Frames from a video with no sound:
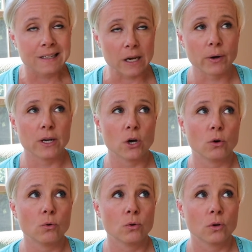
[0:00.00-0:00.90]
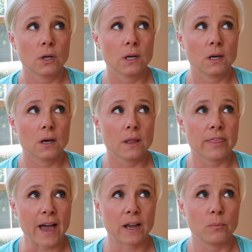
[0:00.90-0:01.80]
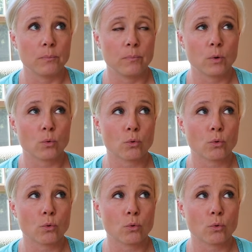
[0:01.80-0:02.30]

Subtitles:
Now I know that could